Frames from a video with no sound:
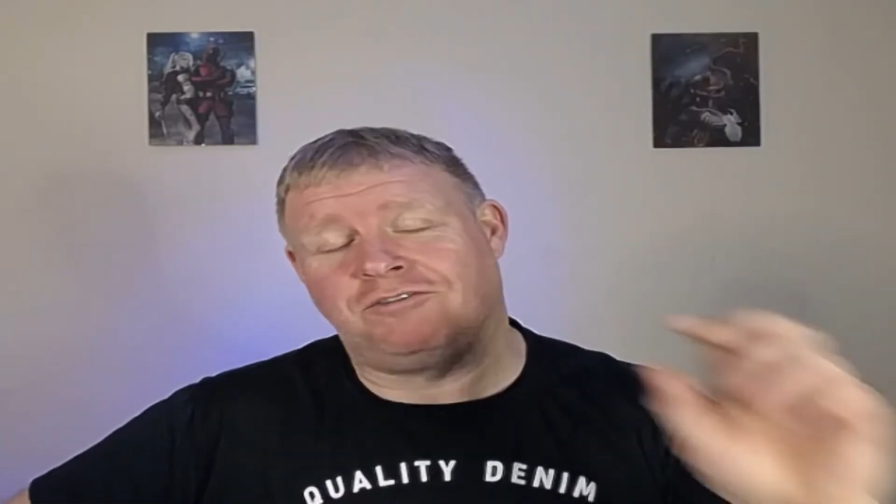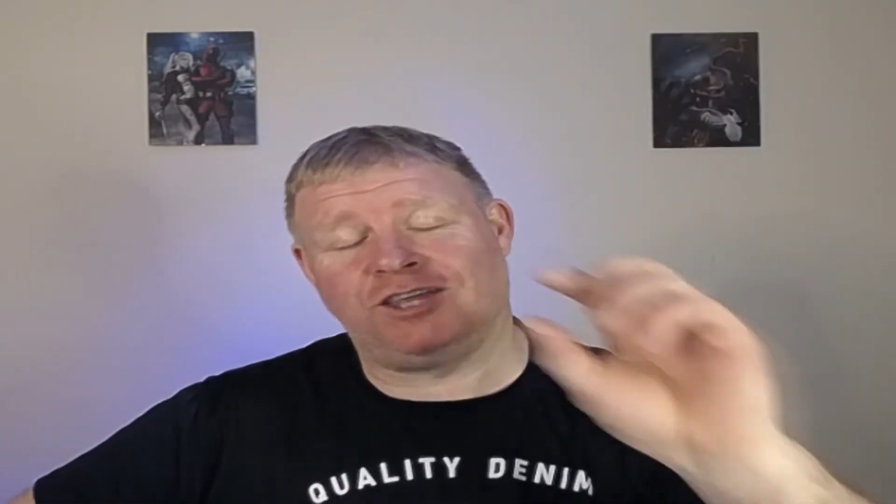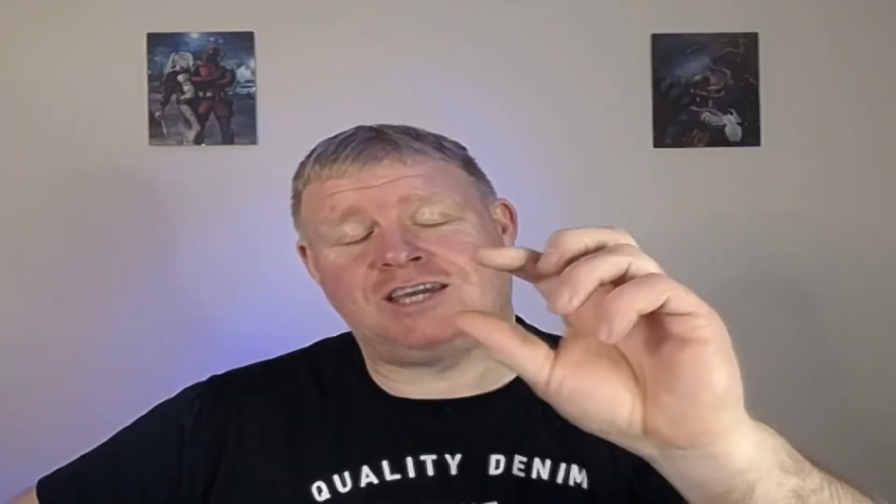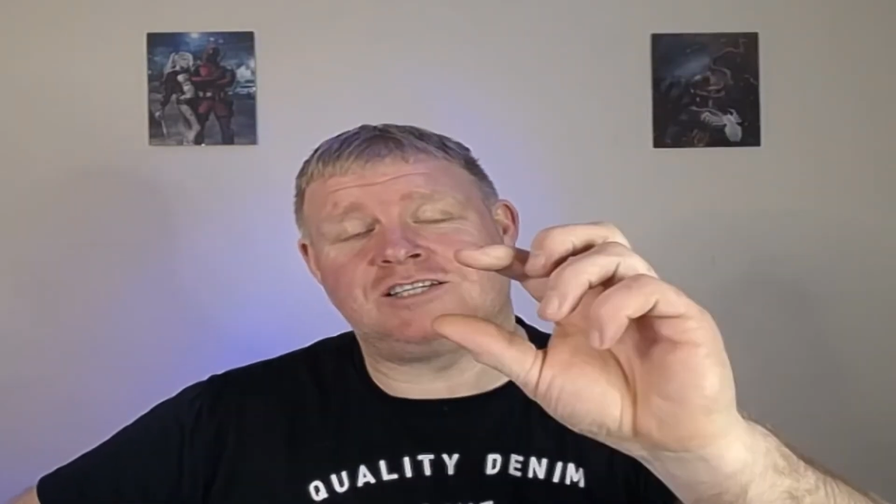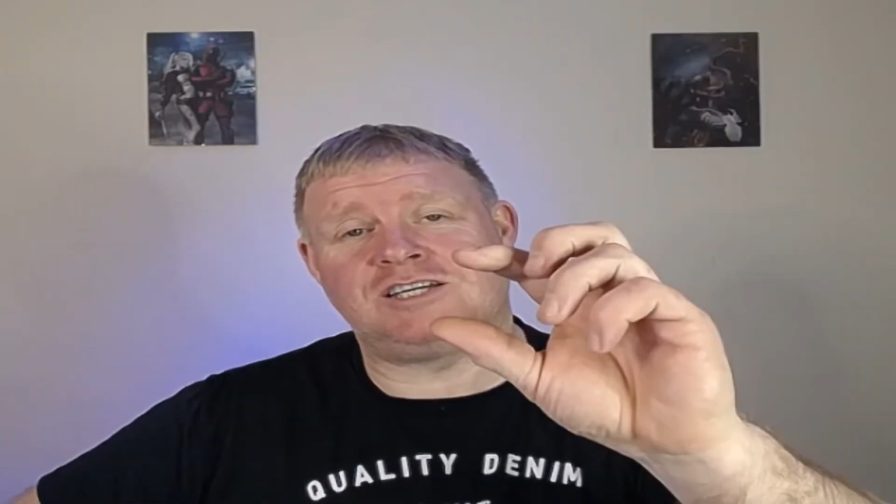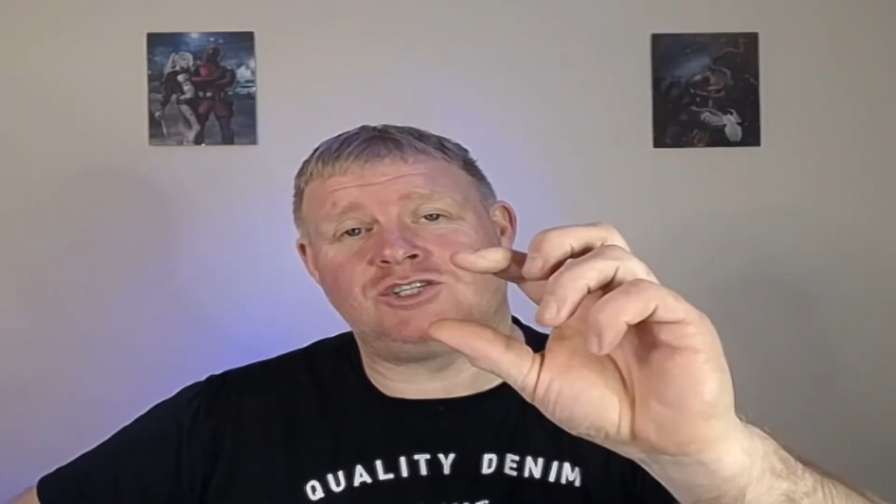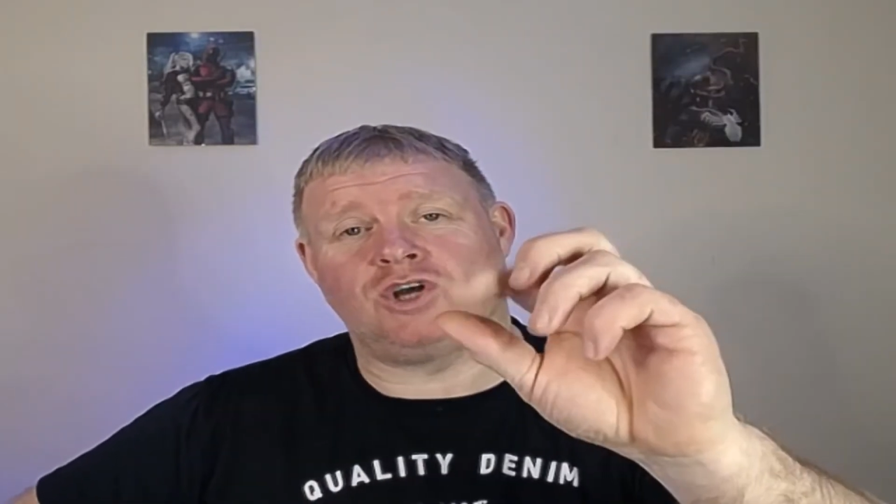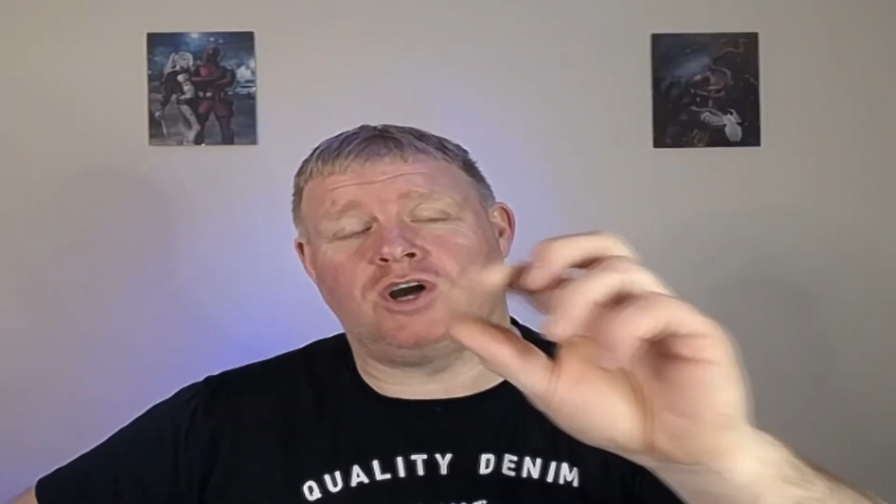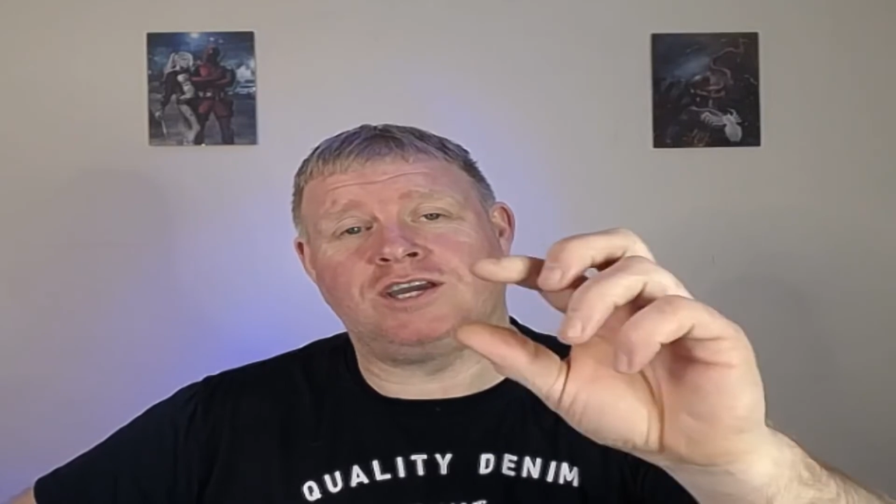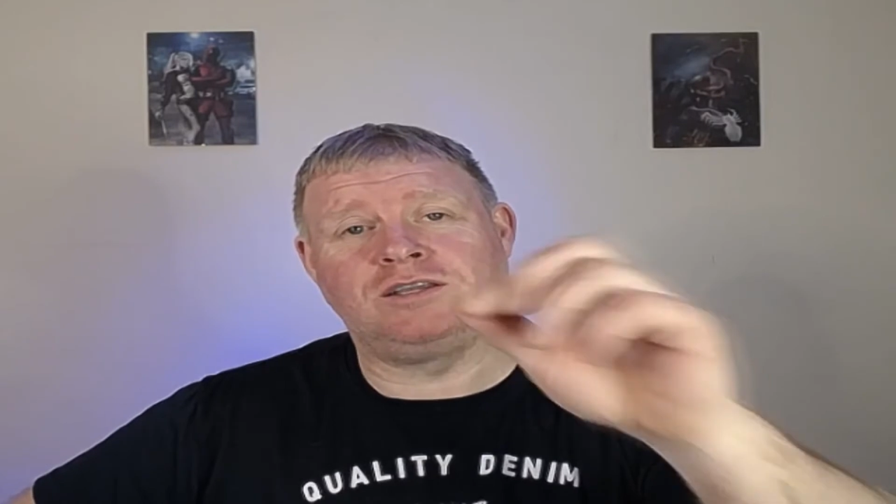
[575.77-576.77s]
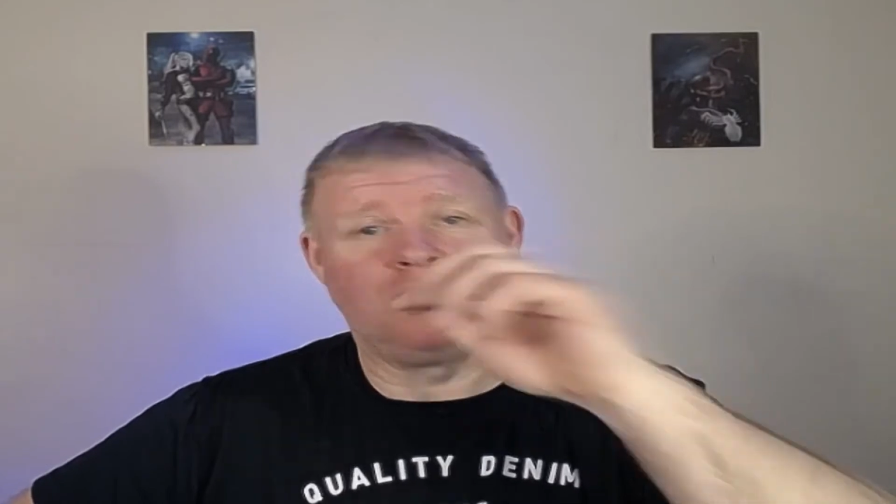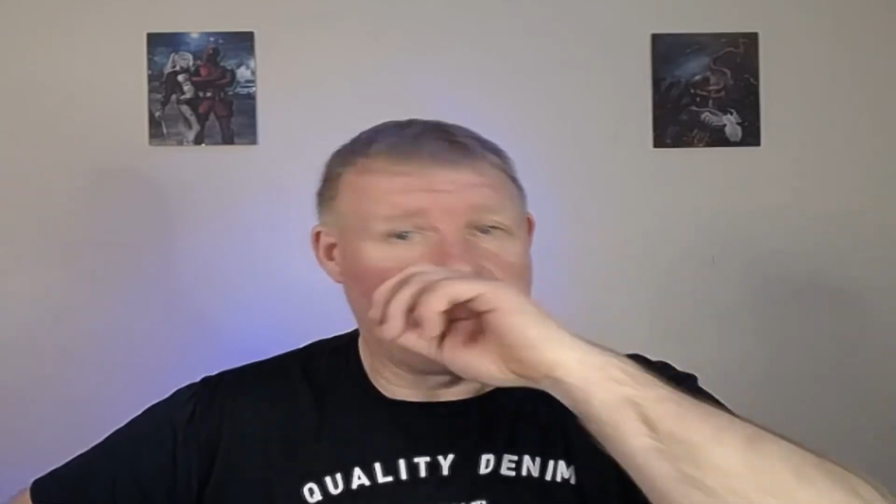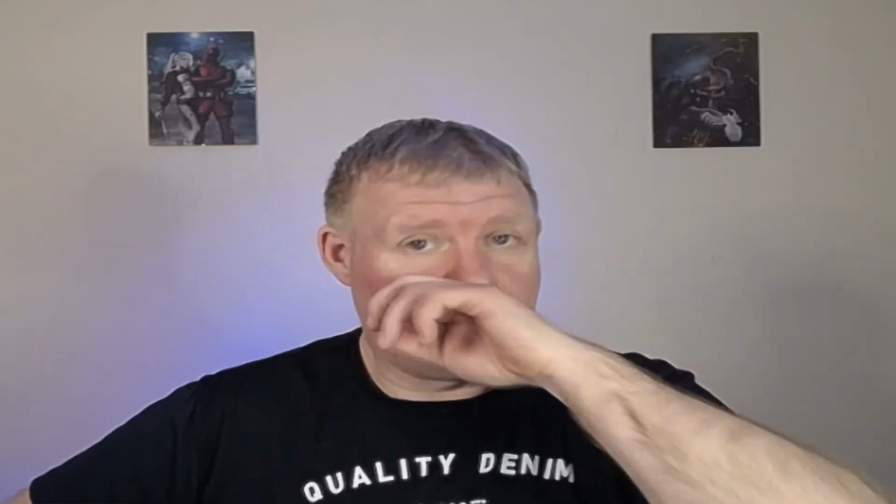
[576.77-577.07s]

a nicotine shot in,